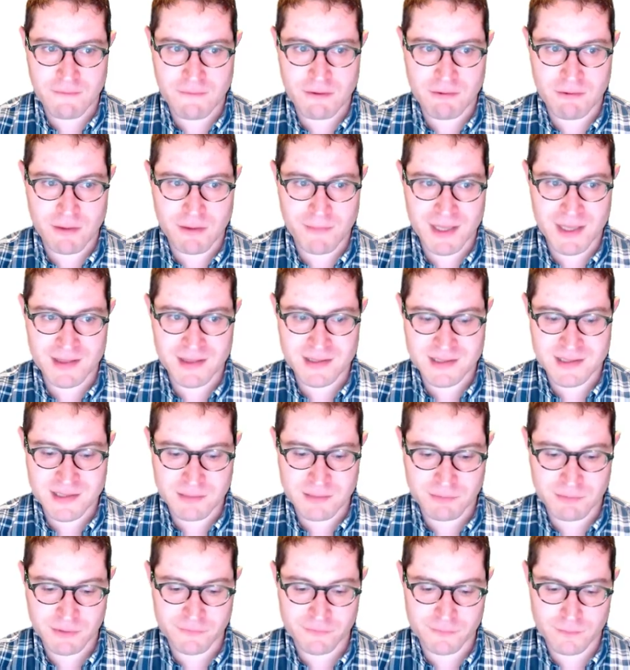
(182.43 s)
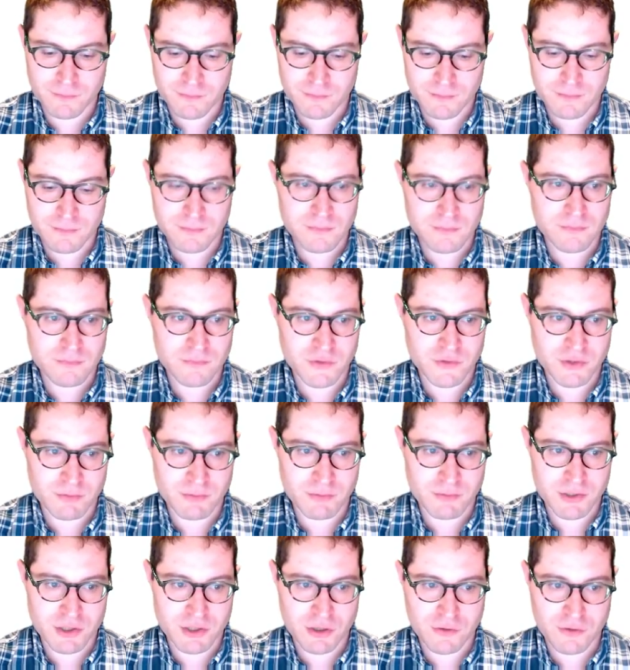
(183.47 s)
want to make this simple. So
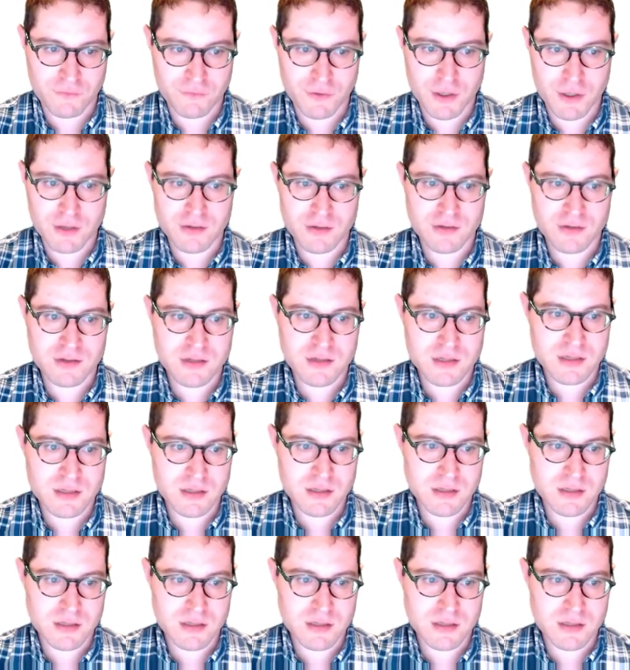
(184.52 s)
return false,